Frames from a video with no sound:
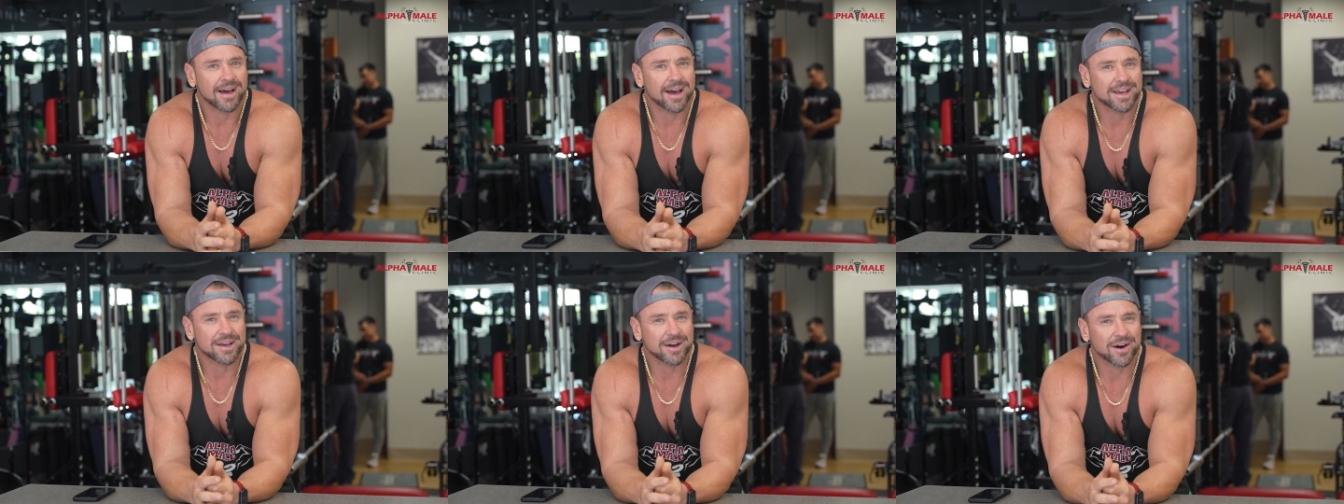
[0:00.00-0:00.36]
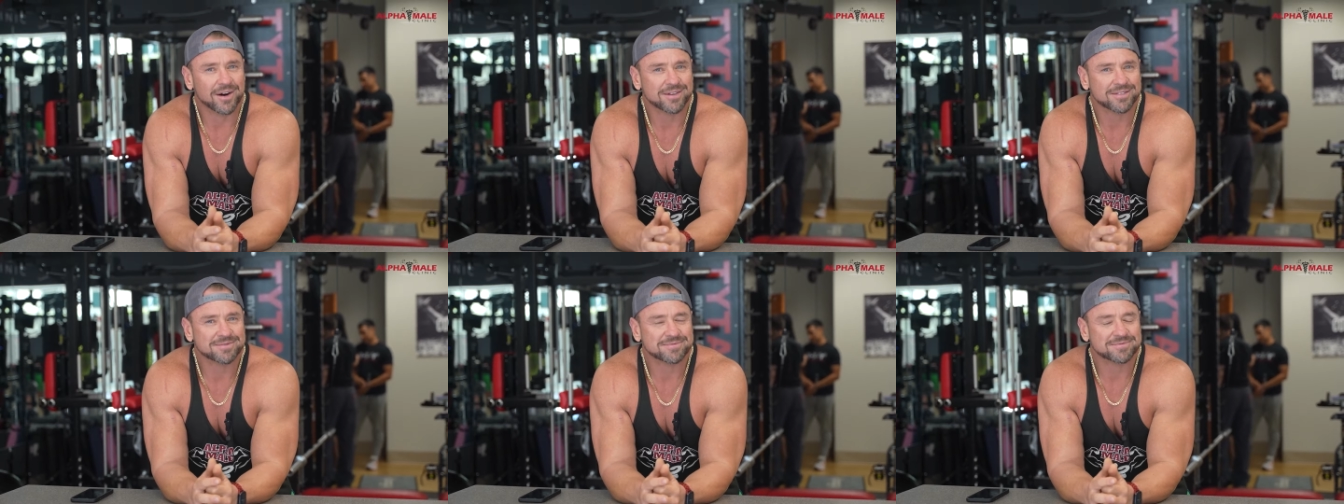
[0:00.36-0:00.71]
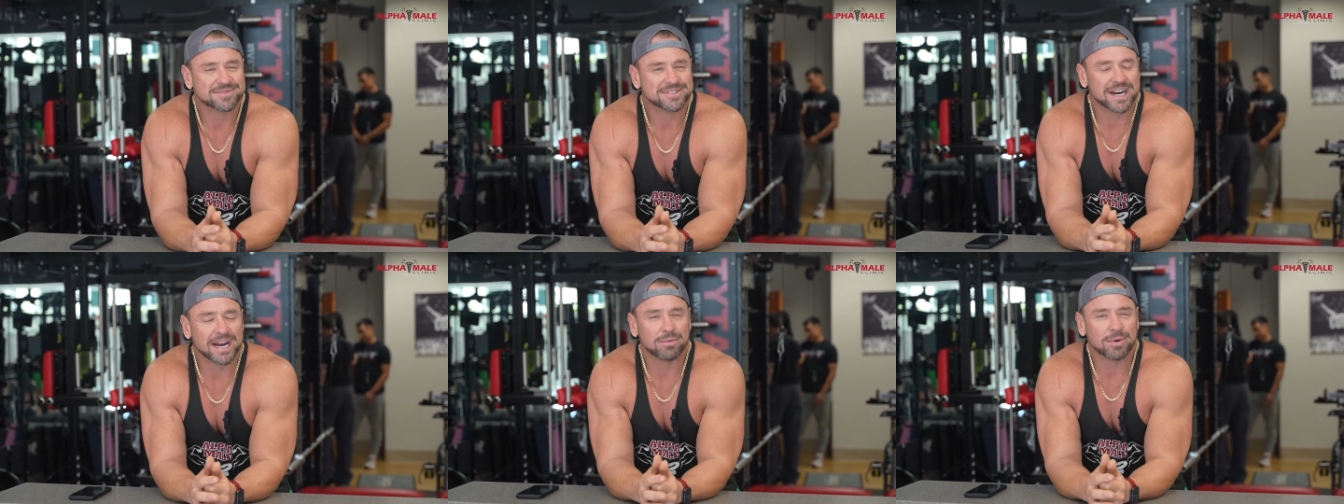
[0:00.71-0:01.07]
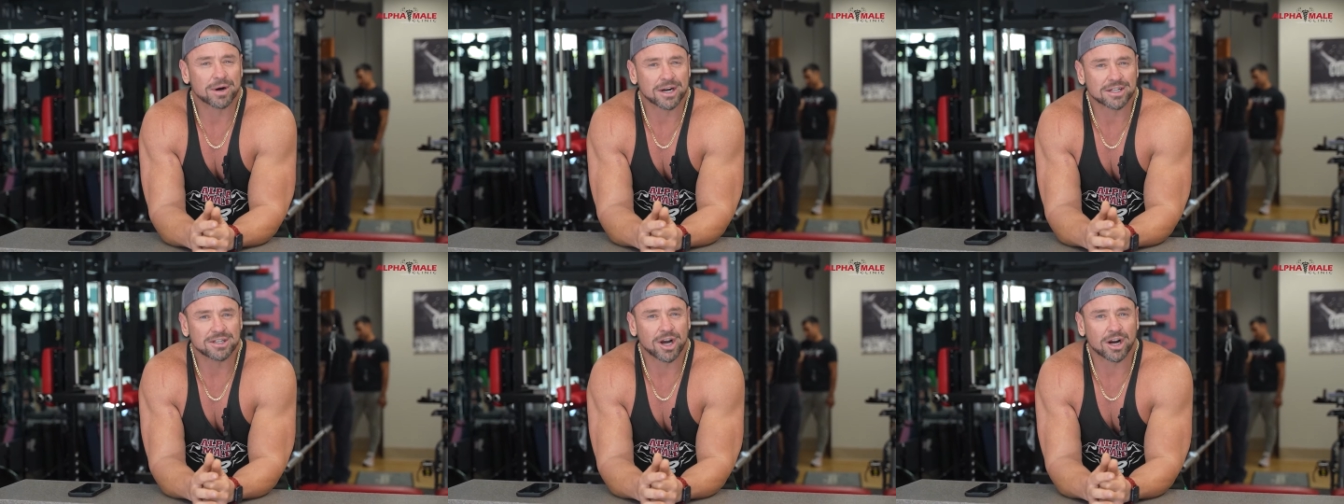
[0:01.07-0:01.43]
Hey, y'all. Today we're
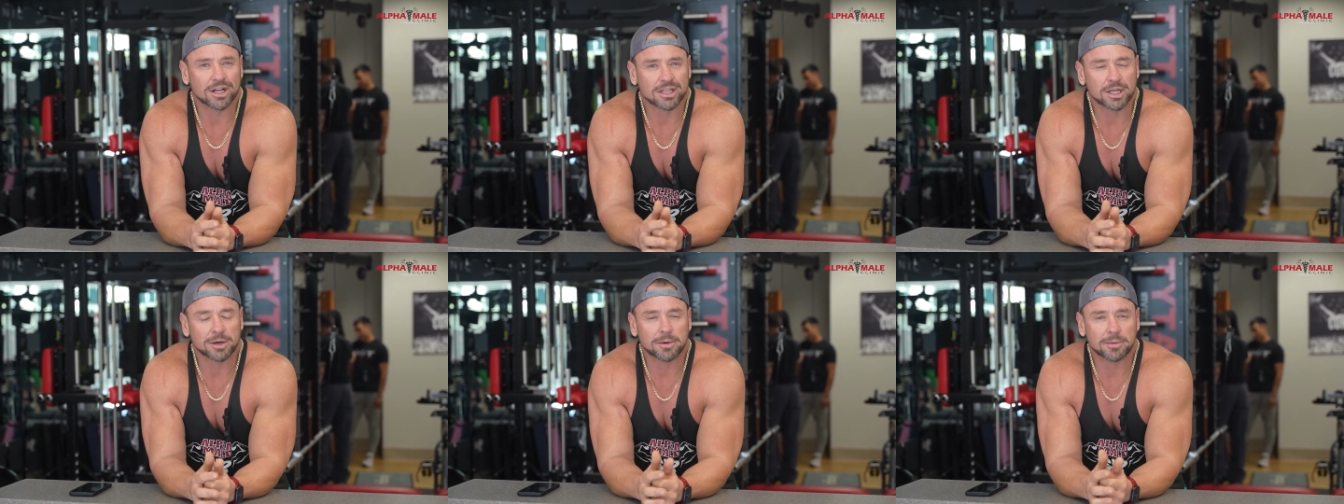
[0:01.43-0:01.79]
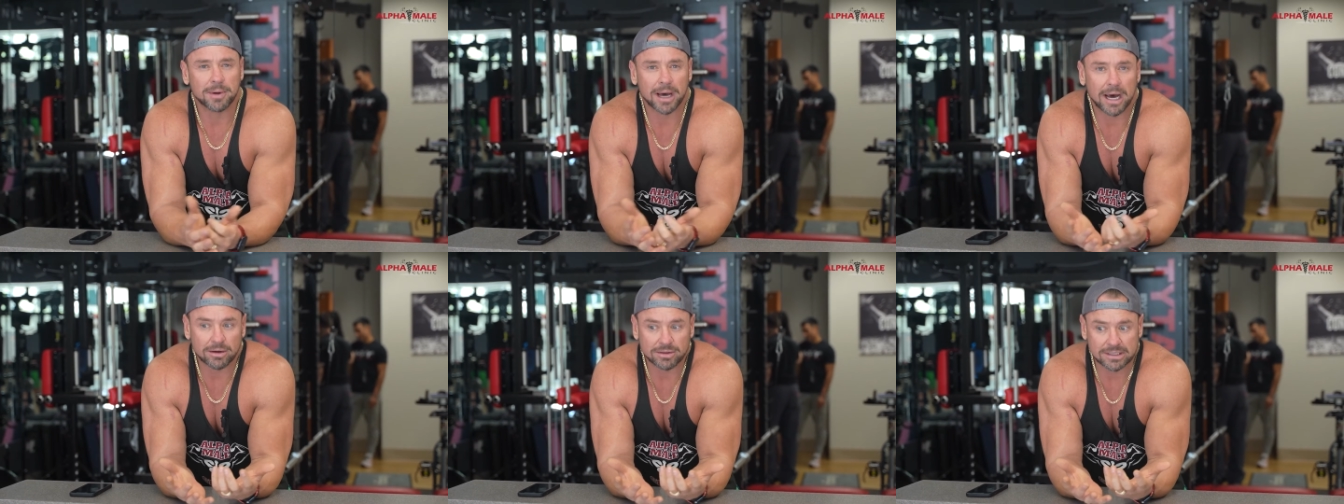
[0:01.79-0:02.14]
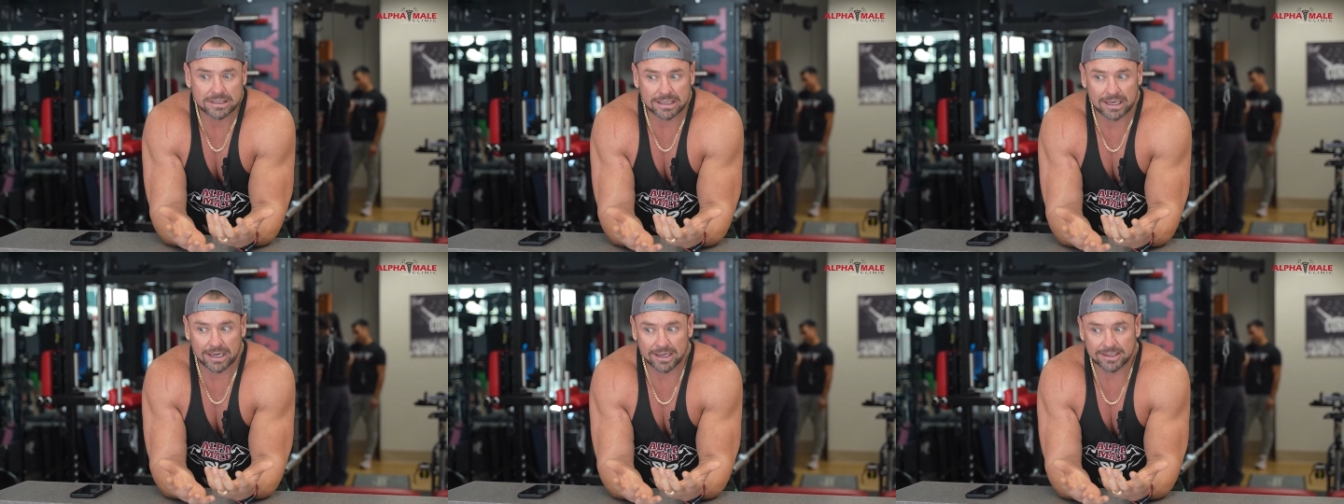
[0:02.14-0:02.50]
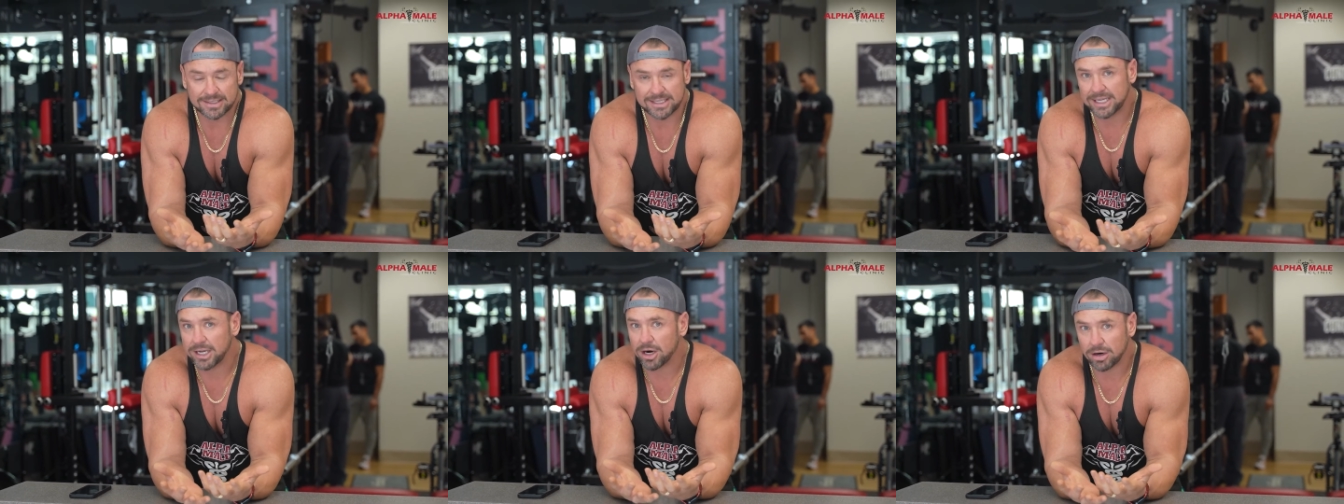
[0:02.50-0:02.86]
going to talk a little about uh,
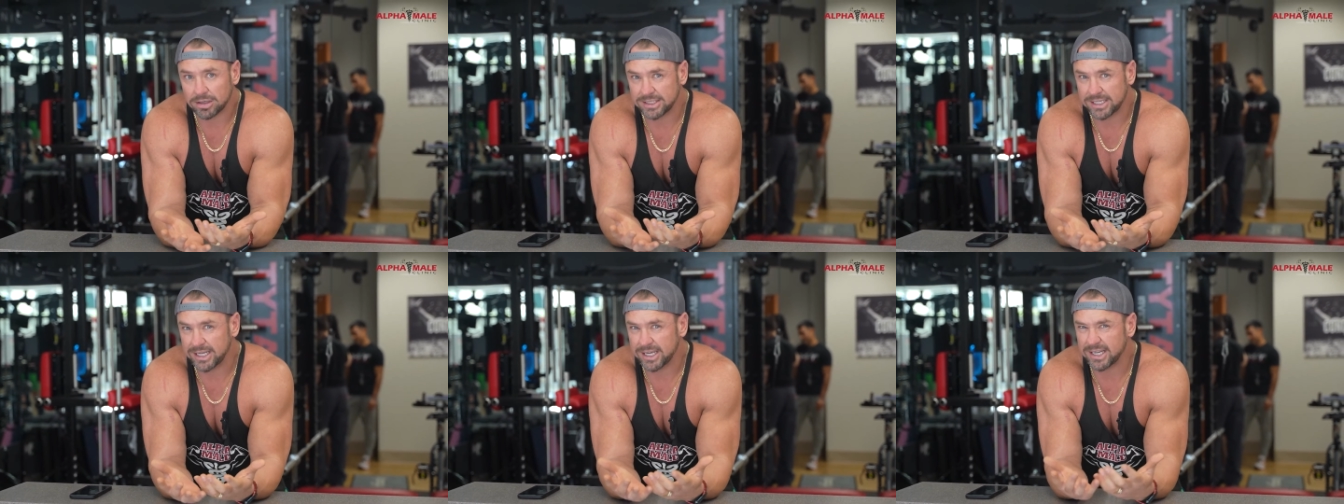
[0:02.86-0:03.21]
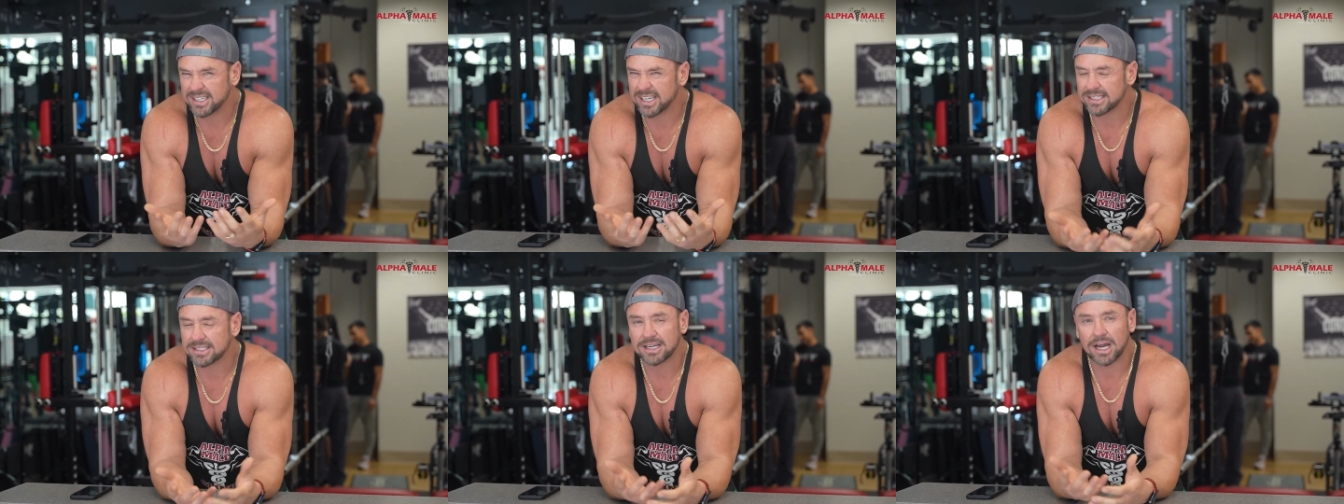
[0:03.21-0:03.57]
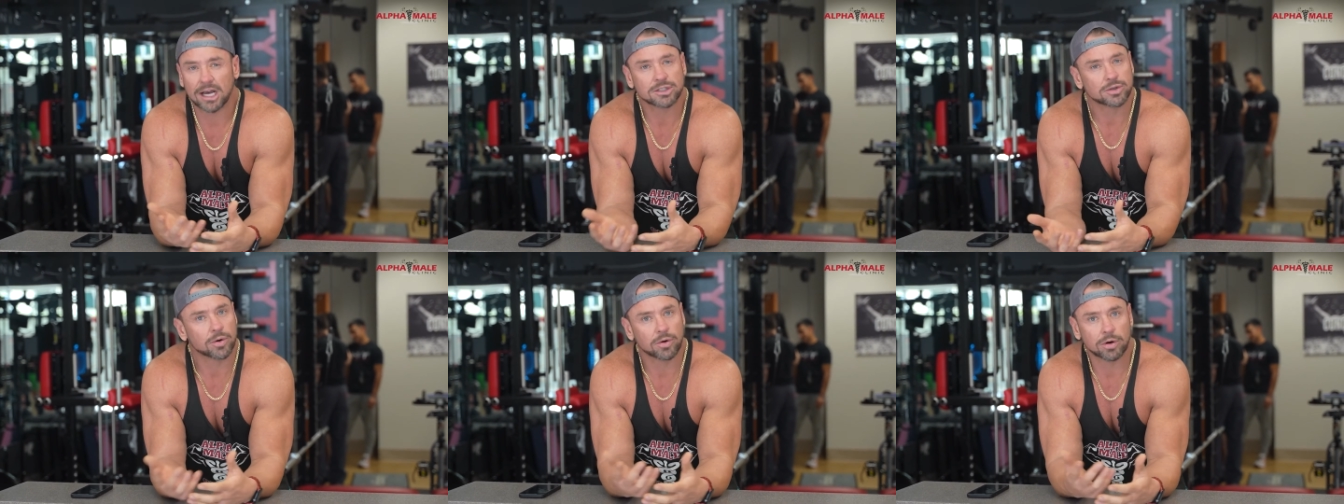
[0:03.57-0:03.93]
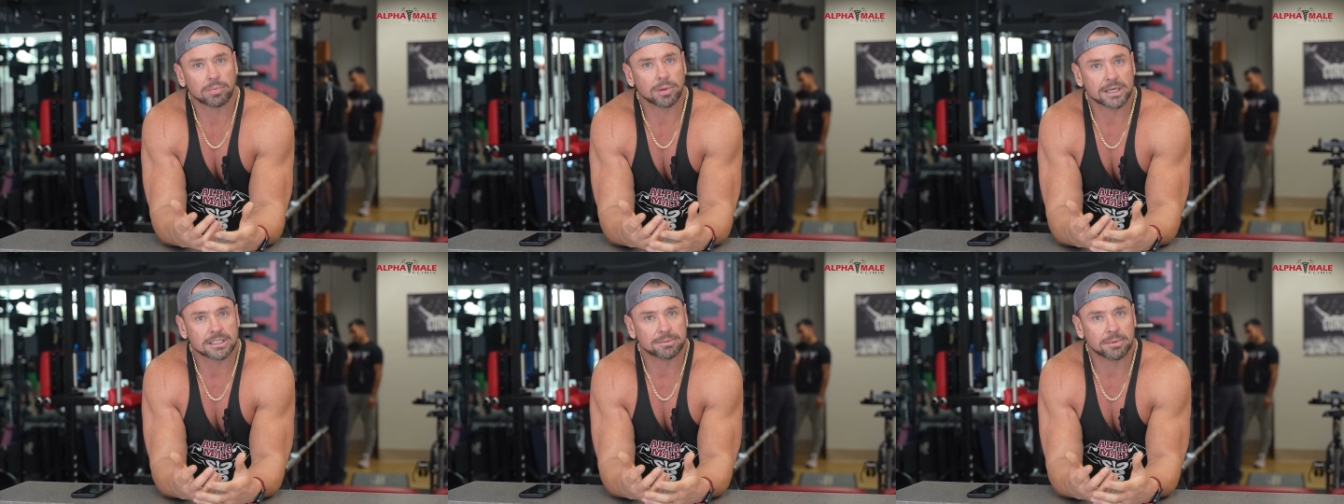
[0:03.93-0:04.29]
TRT, testosterone
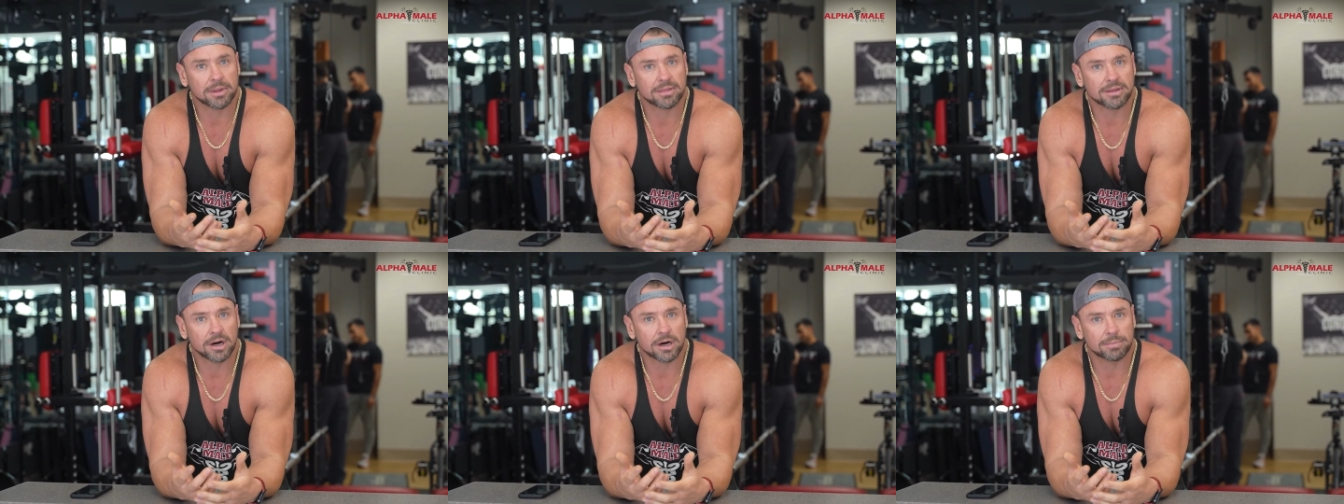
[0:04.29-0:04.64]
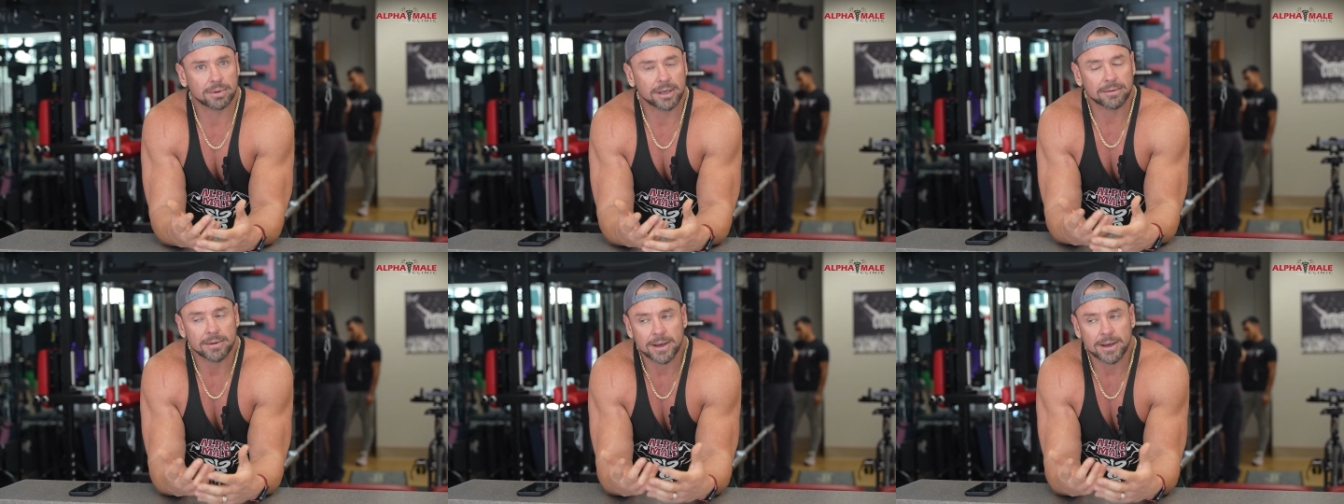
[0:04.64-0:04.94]
replacement therapy.